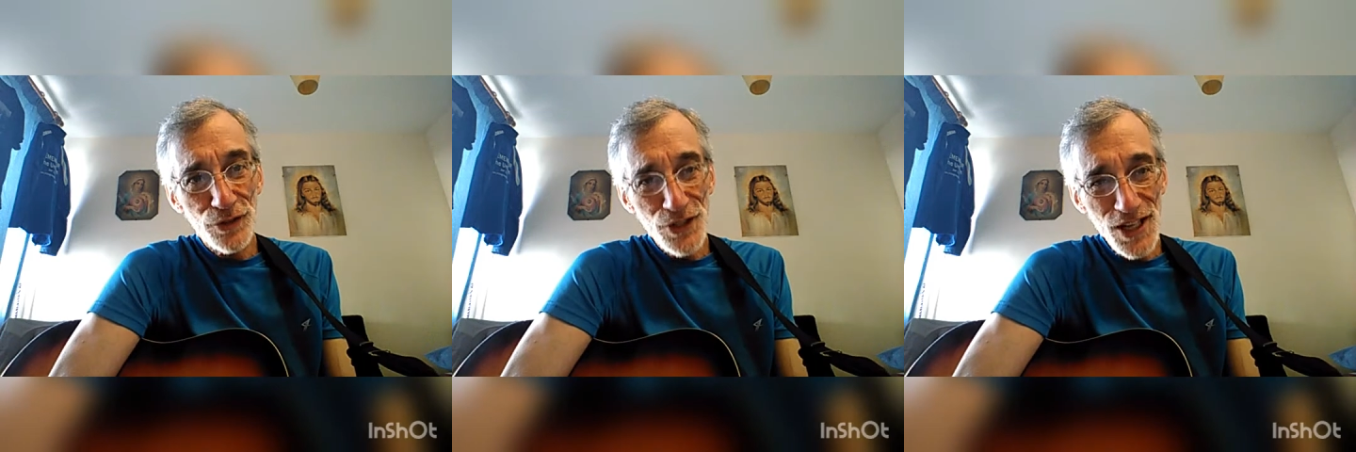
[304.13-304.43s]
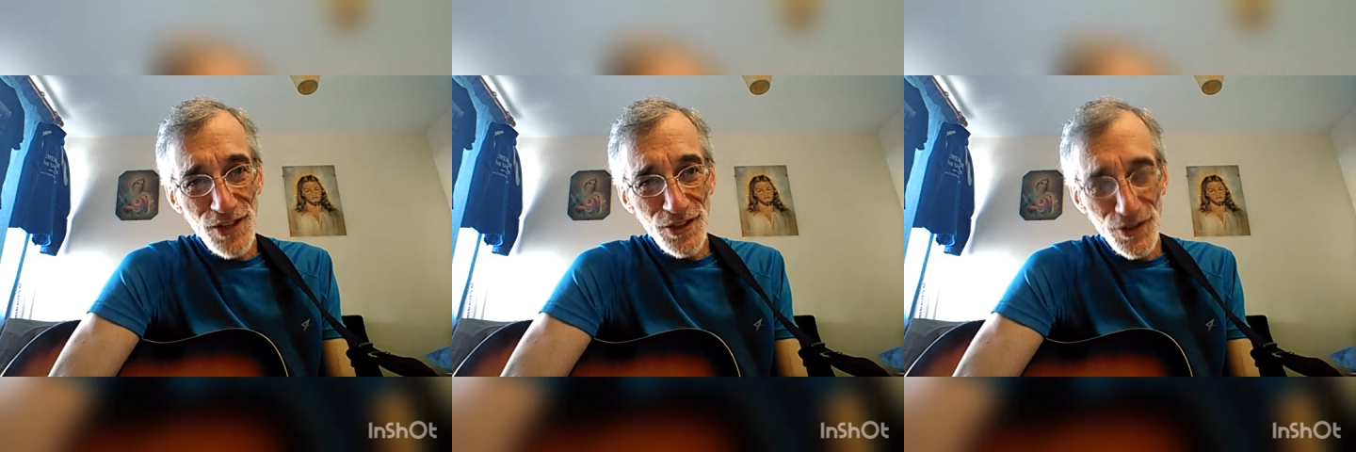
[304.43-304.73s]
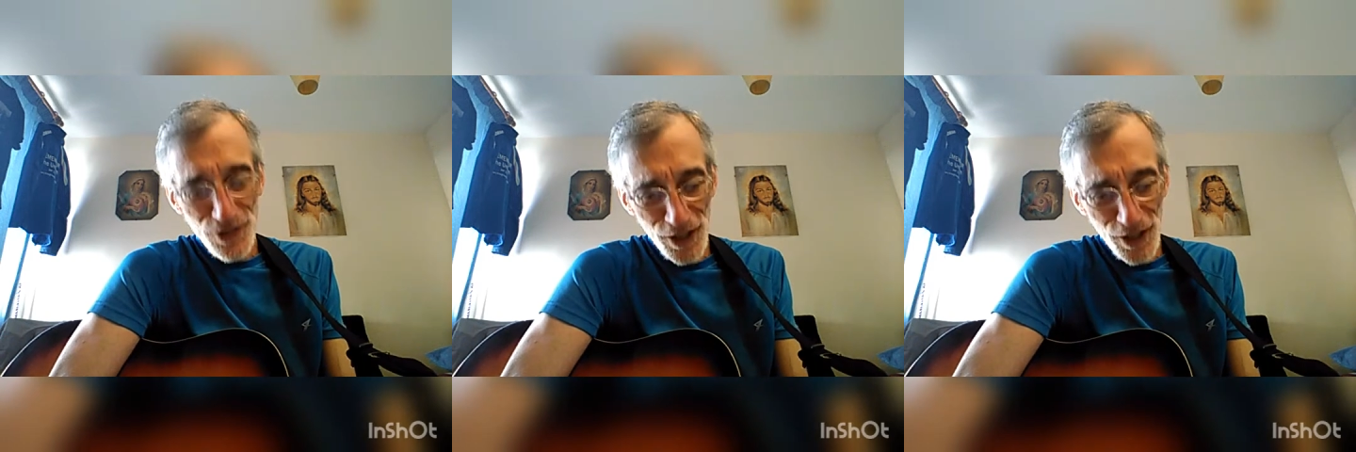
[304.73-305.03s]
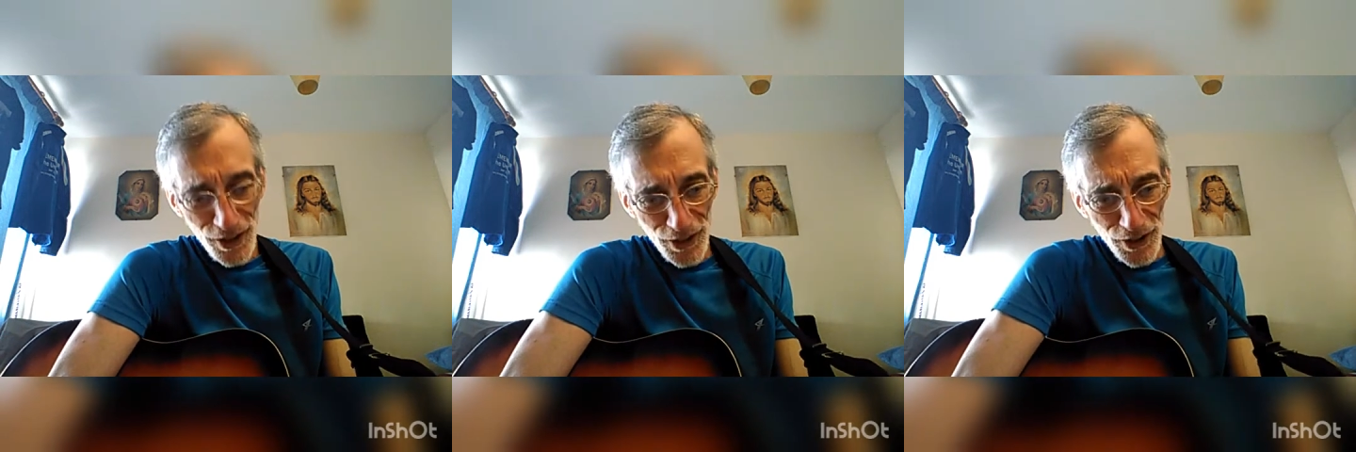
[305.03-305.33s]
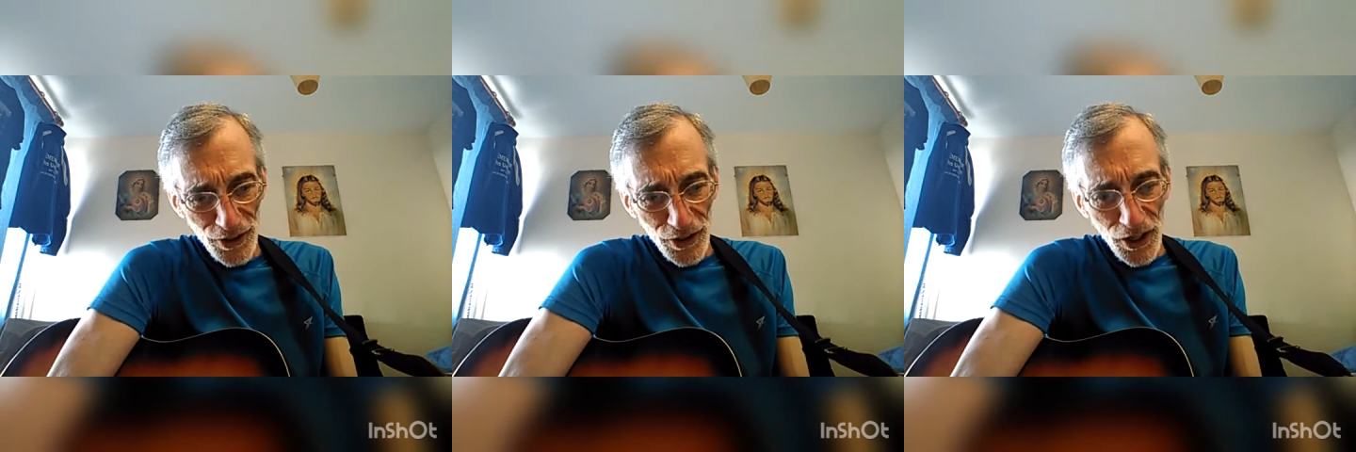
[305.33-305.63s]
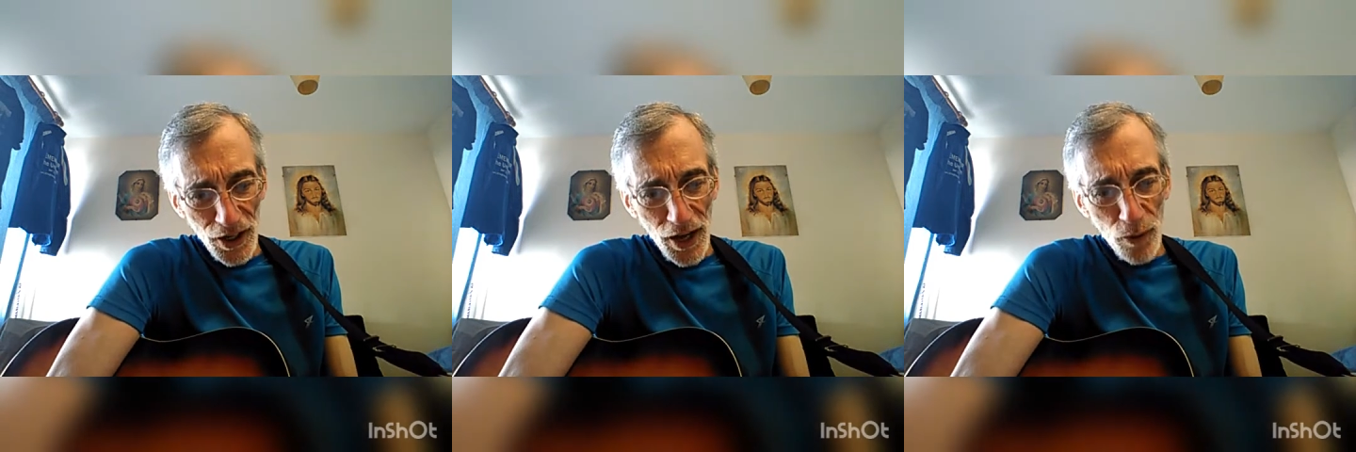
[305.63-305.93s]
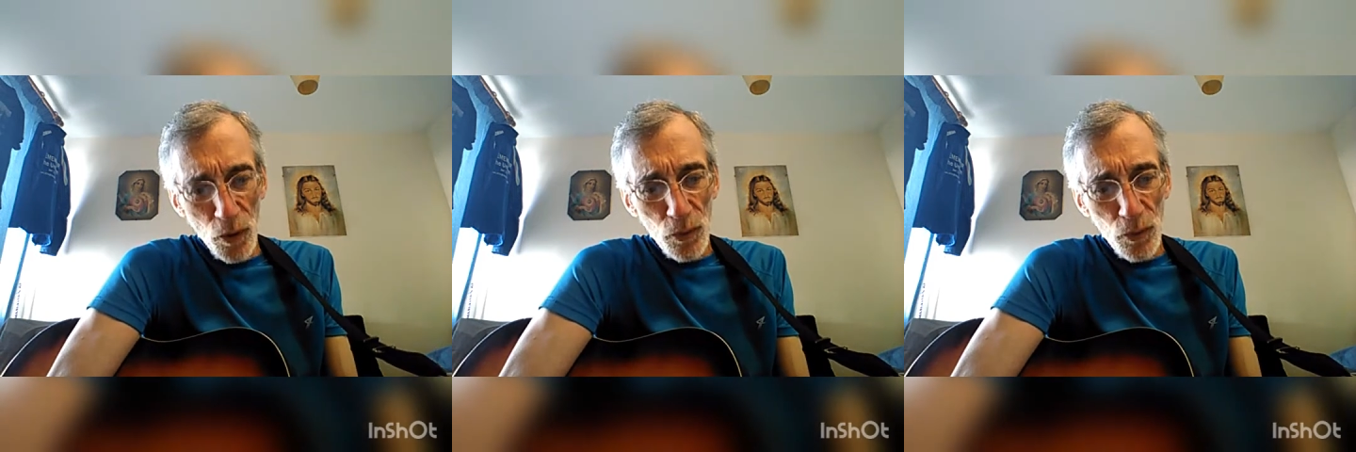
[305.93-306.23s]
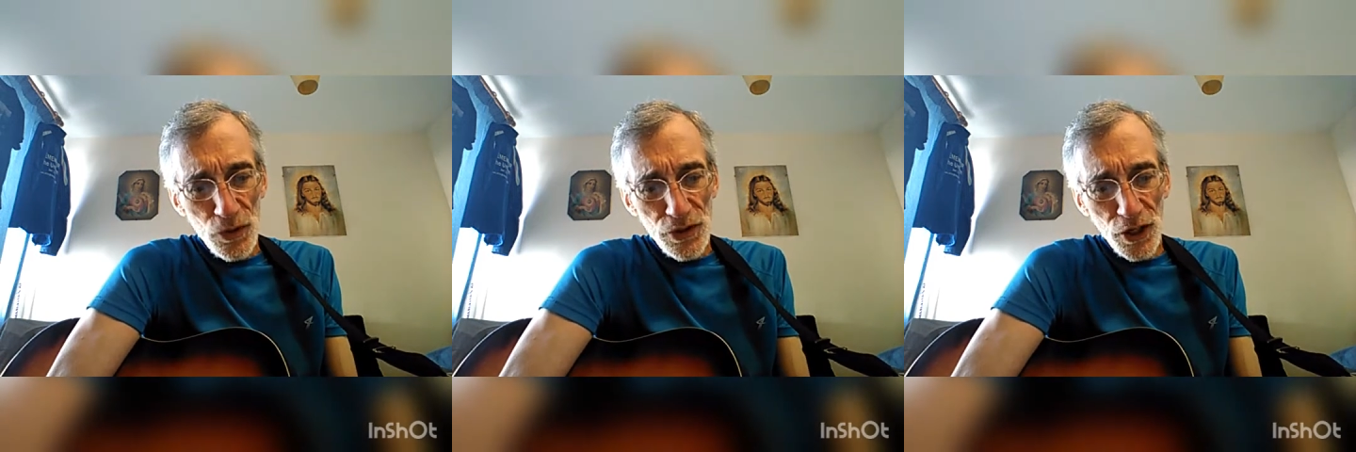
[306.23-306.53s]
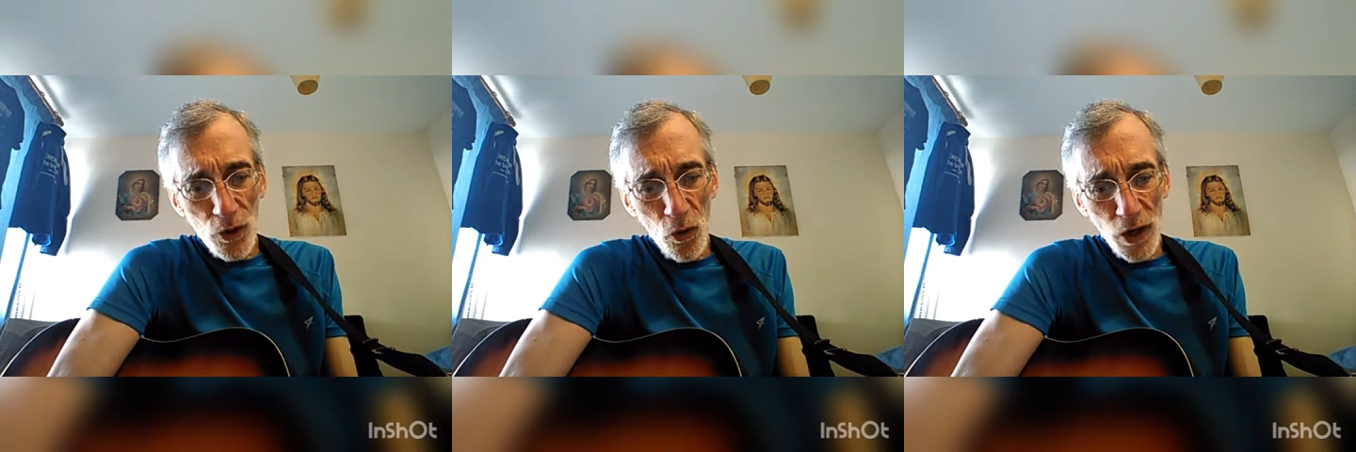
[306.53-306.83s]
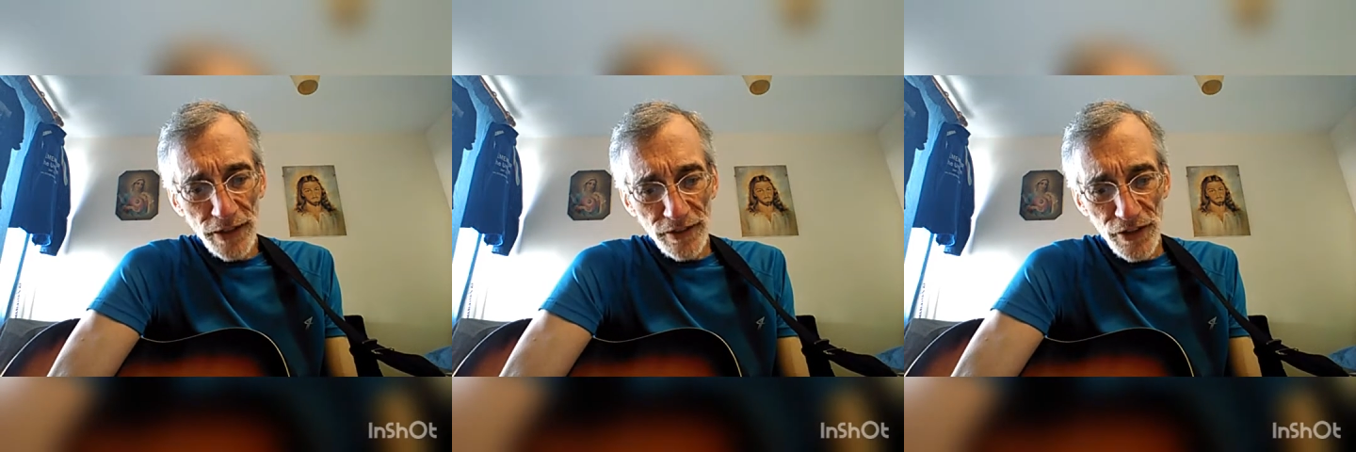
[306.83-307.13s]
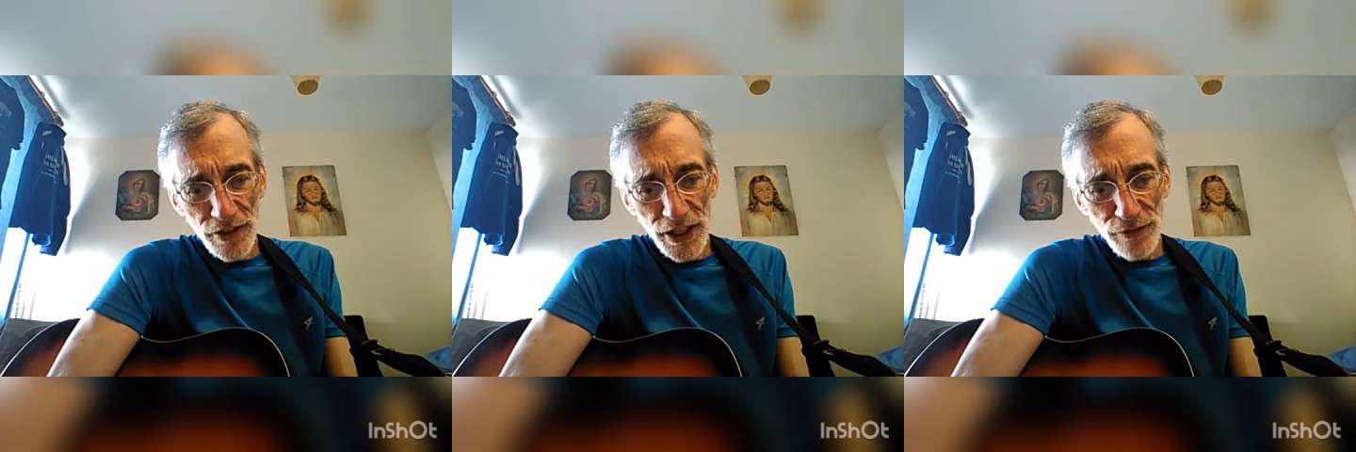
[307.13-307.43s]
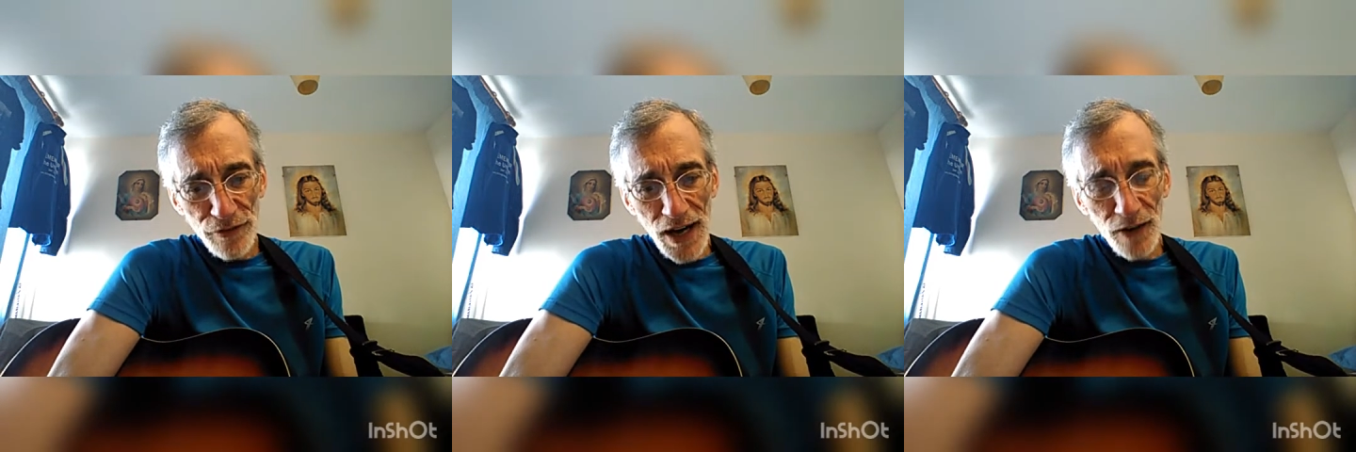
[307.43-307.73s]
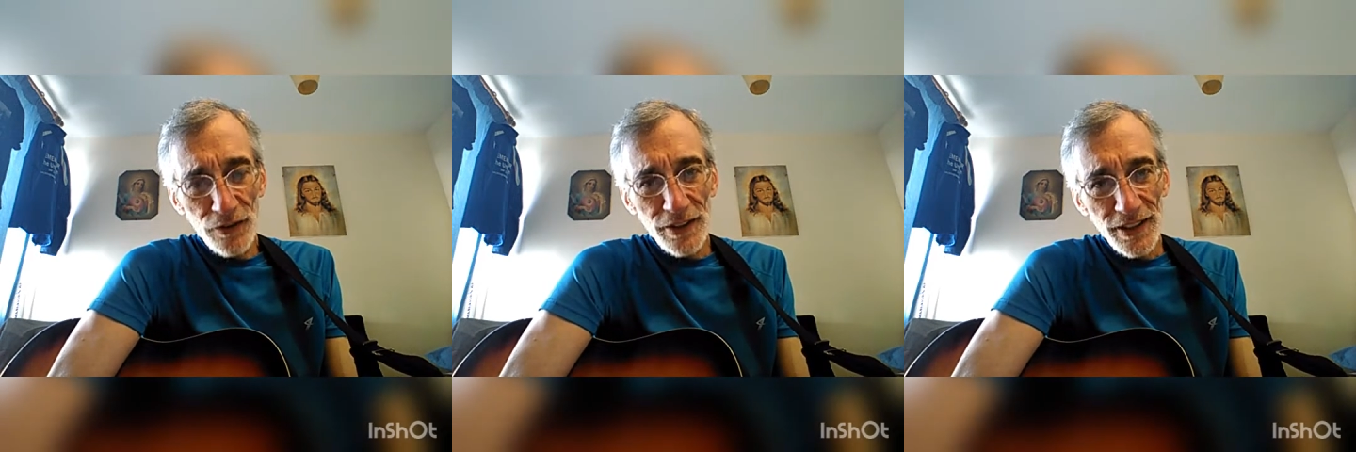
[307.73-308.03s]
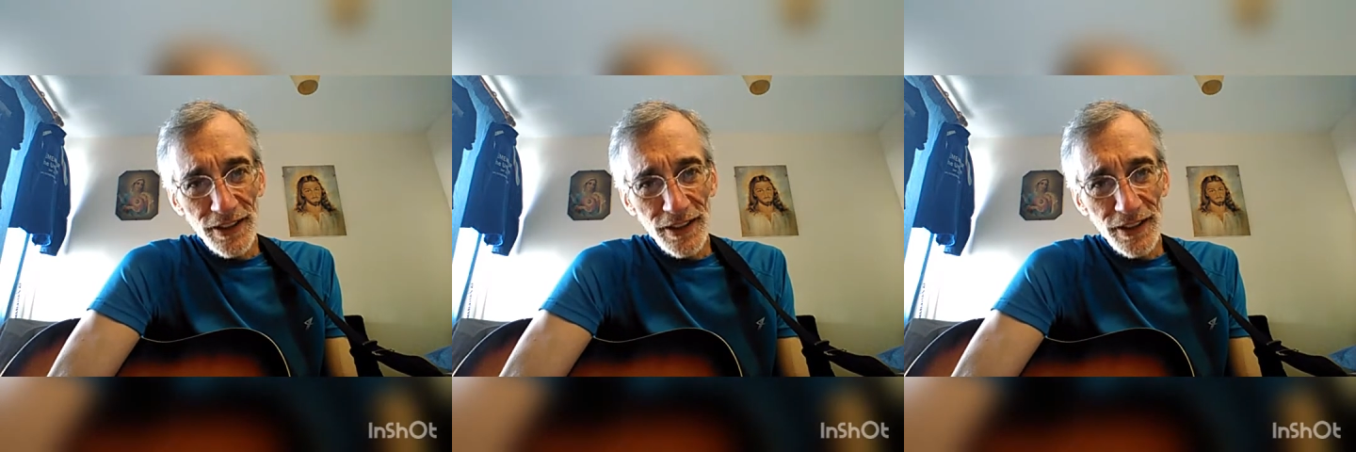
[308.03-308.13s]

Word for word: Jesus, what was the coin that he found